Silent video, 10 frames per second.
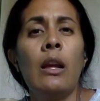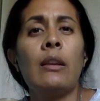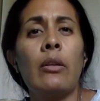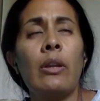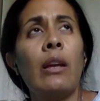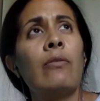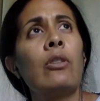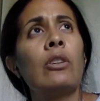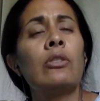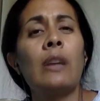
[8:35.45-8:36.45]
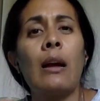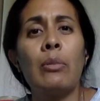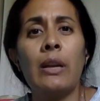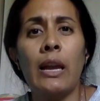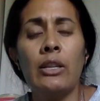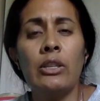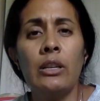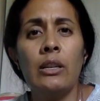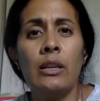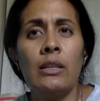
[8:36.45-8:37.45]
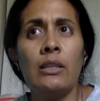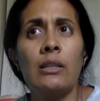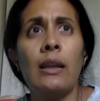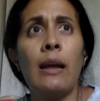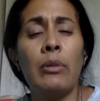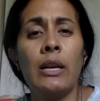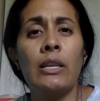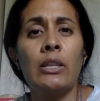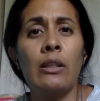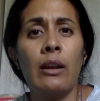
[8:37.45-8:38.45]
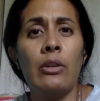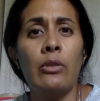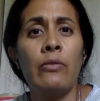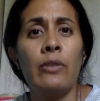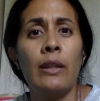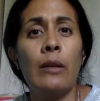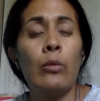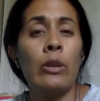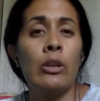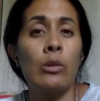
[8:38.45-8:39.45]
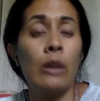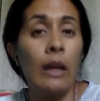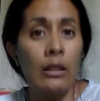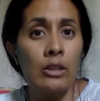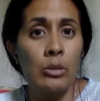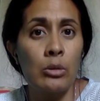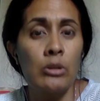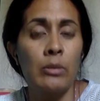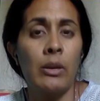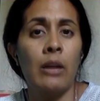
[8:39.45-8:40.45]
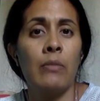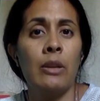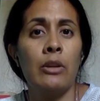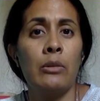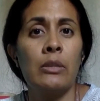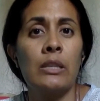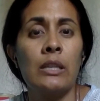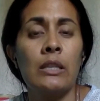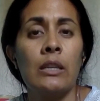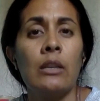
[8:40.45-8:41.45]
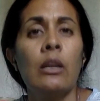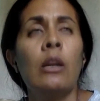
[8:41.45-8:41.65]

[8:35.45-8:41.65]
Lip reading: Now, the N400 application is the application that you fill out when you are eligible to become a U.S. citizen.